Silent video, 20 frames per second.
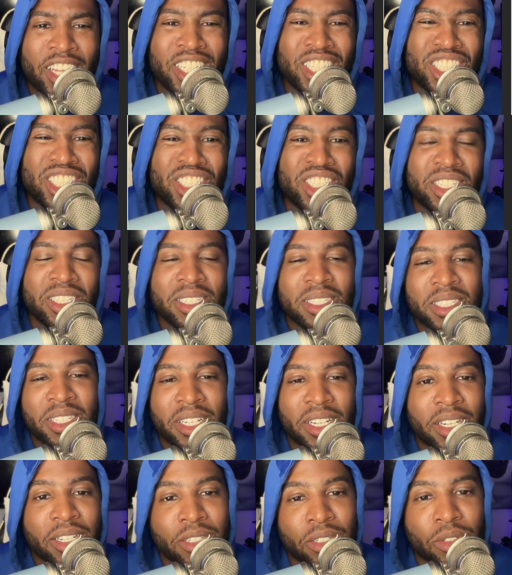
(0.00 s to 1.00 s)
just
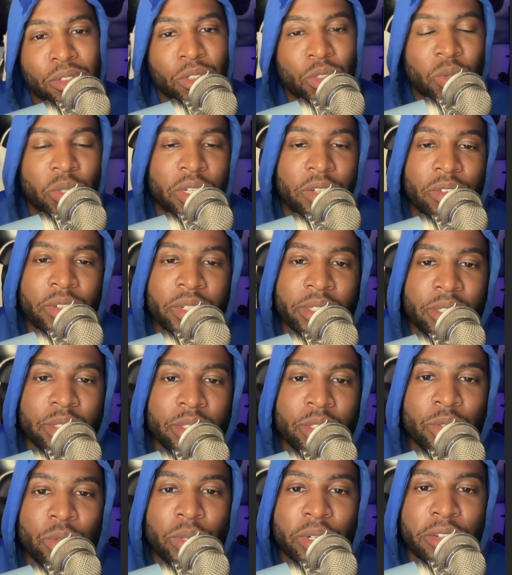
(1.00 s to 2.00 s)
under 1,200
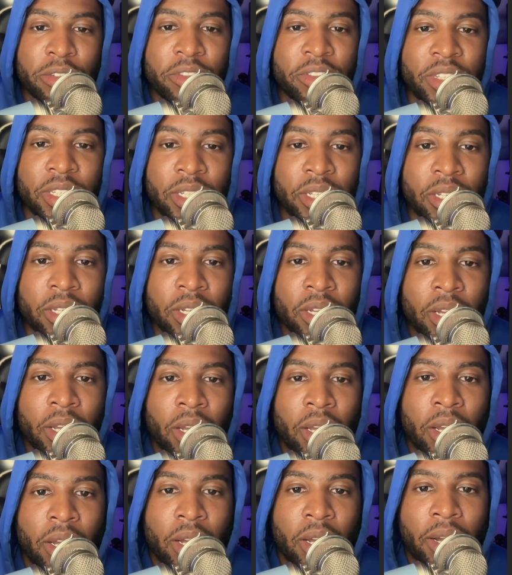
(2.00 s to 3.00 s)
square feet.
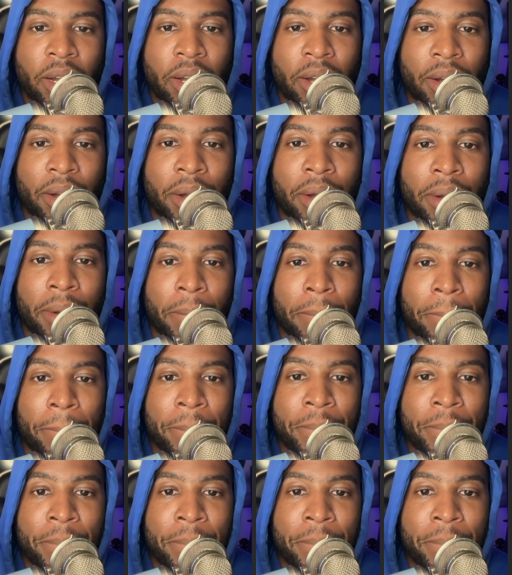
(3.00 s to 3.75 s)
Now